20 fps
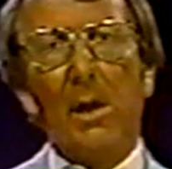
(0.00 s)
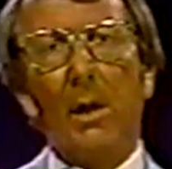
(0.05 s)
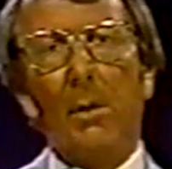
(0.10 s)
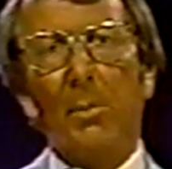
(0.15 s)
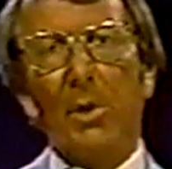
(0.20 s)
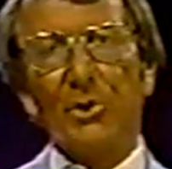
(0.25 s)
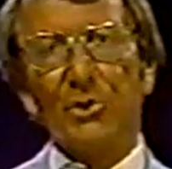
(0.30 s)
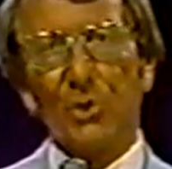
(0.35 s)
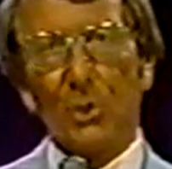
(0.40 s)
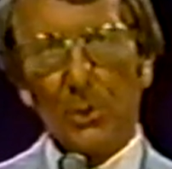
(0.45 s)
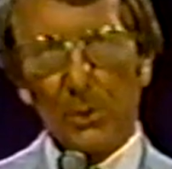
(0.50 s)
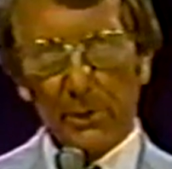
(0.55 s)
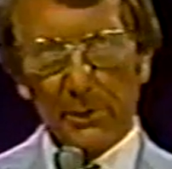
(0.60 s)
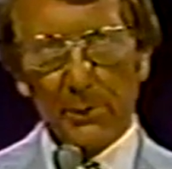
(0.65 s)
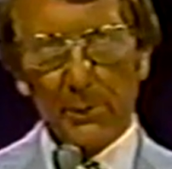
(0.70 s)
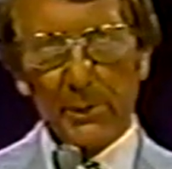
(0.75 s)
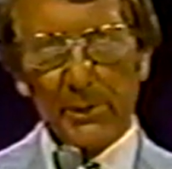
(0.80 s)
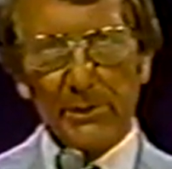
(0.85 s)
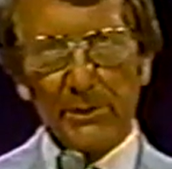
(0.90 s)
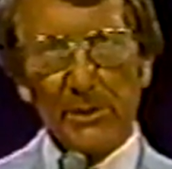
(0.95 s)
much
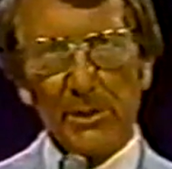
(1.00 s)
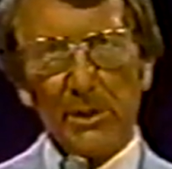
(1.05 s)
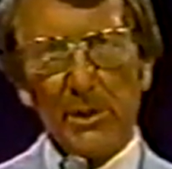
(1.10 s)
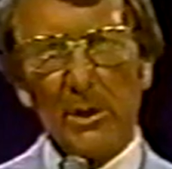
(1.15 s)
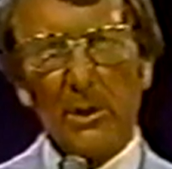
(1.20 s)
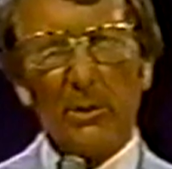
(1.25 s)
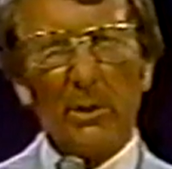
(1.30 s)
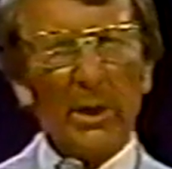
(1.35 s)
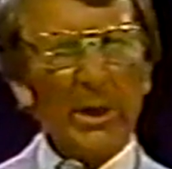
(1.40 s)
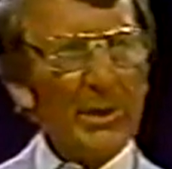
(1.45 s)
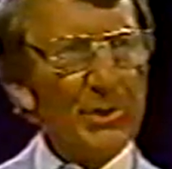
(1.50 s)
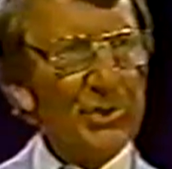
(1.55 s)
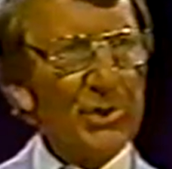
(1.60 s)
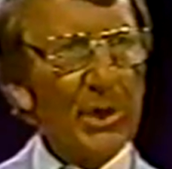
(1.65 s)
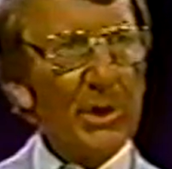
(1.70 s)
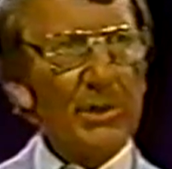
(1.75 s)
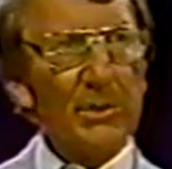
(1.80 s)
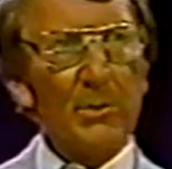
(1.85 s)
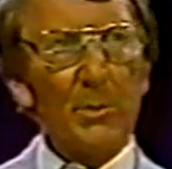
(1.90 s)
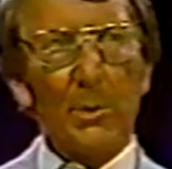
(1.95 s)
earlier in the year, late
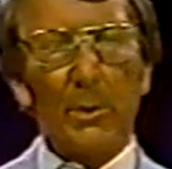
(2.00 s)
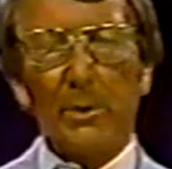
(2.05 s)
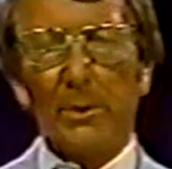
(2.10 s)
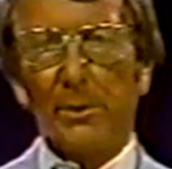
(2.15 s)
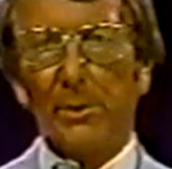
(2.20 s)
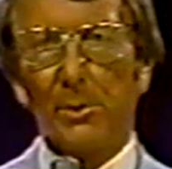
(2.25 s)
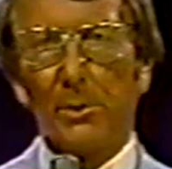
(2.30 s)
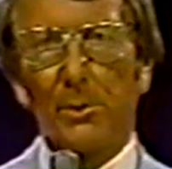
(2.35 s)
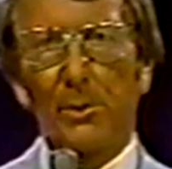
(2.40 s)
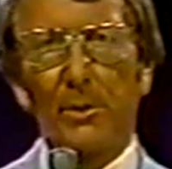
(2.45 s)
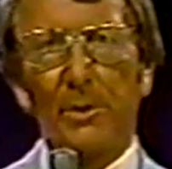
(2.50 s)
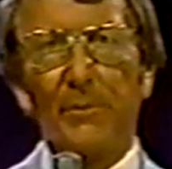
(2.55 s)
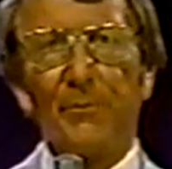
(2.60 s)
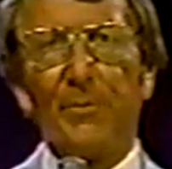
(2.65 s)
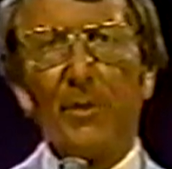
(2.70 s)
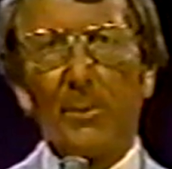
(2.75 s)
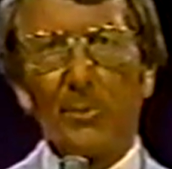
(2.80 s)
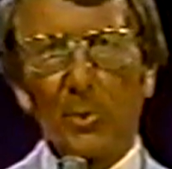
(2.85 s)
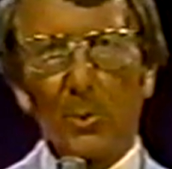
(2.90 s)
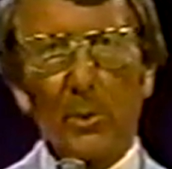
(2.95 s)
January or early
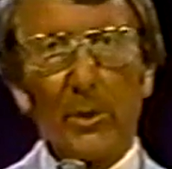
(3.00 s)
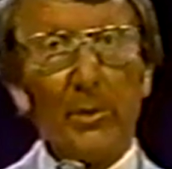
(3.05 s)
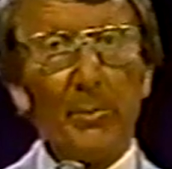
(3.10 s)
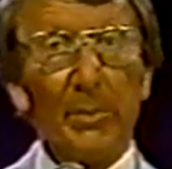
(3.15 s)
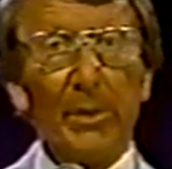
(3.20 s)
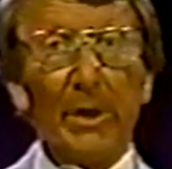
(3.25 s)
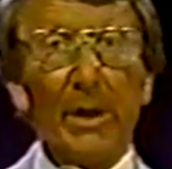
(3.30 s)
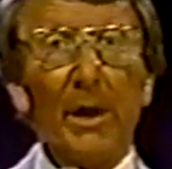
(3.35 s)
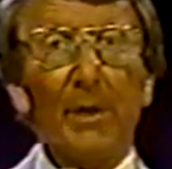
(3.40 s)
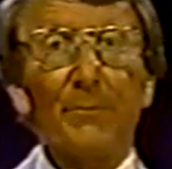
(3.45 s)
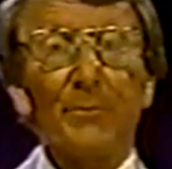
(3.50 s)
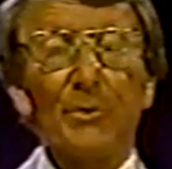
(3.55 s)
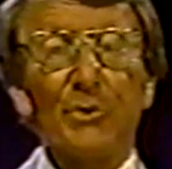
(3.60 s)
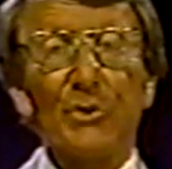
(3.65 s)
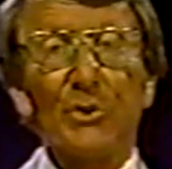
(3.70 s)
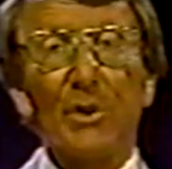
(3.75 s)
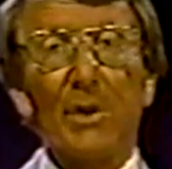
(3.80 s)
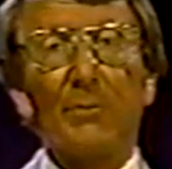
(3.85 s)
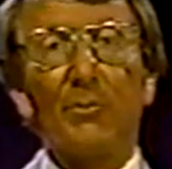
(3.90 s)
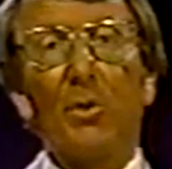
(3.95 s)
February, been out for
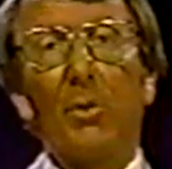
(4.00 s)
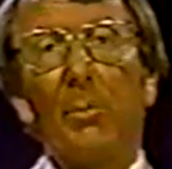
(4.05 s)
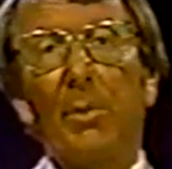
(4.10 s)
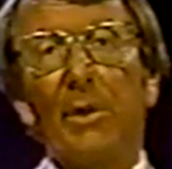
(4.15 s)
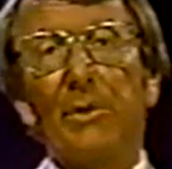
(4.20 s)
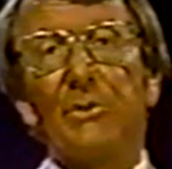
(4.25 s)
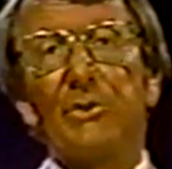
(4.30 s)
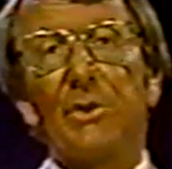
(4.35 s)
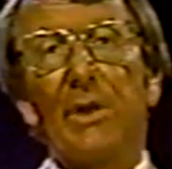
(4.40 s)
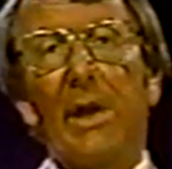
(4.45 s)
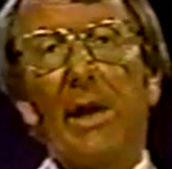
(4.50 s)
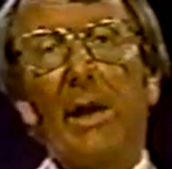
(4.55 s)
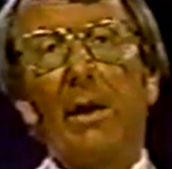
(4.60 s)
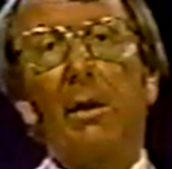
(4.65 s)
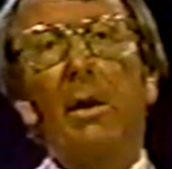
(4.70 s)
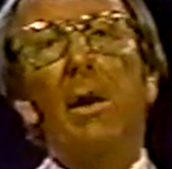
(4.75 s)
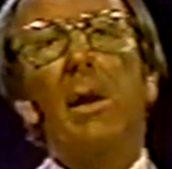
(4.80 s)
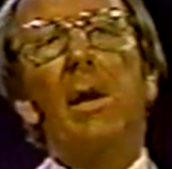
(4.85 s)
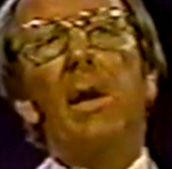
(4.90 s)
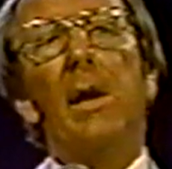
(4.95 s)
several months now.
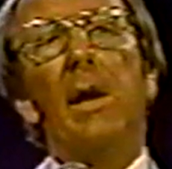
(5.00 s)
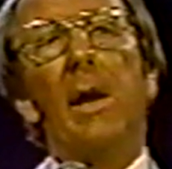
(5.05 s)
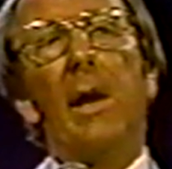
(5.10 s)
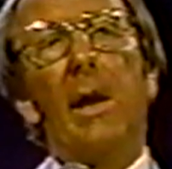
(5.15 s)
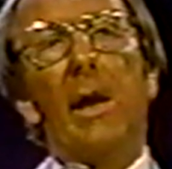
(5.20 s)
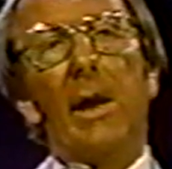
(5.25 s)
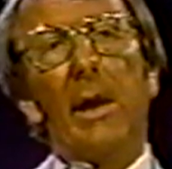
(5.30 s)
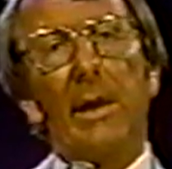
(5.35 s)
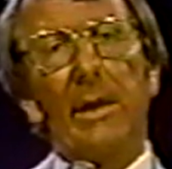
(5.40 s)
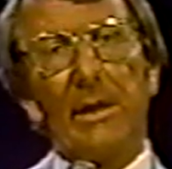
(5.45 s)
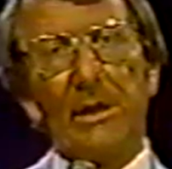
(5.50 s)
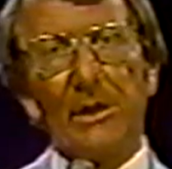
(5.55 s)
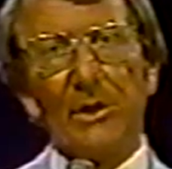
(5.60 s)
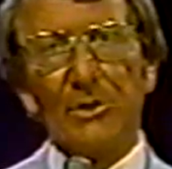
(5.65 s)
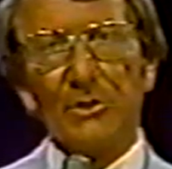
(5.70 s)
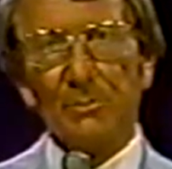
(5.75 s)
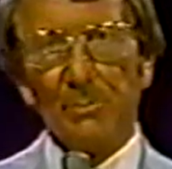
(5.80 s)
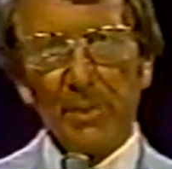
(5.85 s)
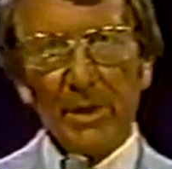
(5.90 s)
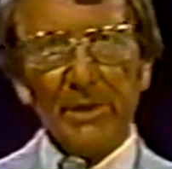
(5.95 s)
He
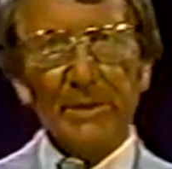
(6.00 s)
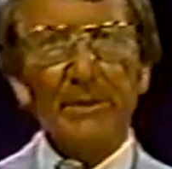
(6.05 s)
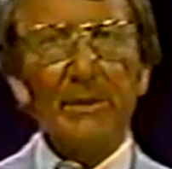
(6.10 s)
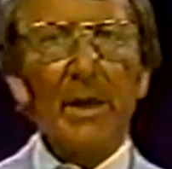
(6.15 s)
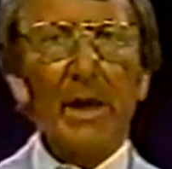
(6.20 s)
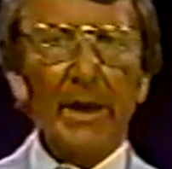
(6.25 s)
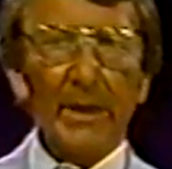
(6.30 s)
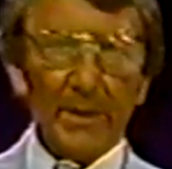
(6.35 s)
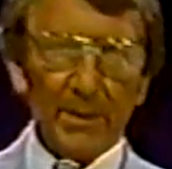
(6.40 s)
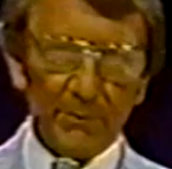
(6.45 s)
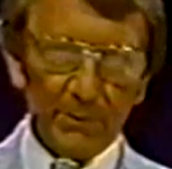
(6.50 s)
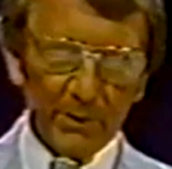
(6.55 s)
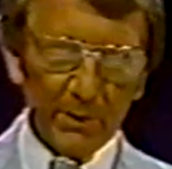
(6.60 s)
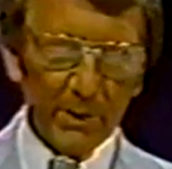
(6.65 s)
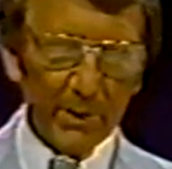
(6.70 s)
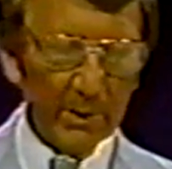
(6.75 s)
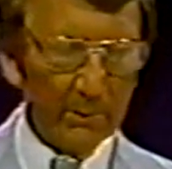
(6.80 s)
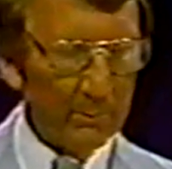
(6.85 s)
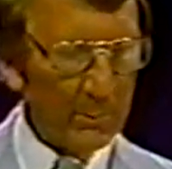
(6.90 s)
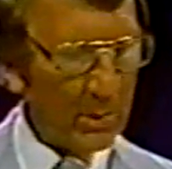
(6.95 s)
has been kind of in
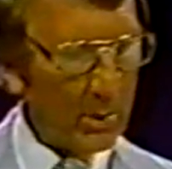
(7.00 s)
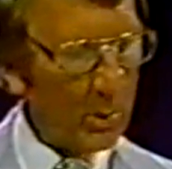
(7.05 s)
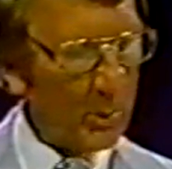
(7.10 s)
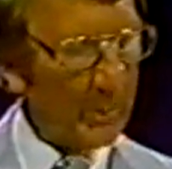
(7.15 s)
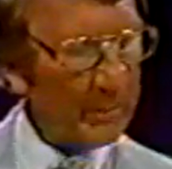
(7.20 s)
limbo.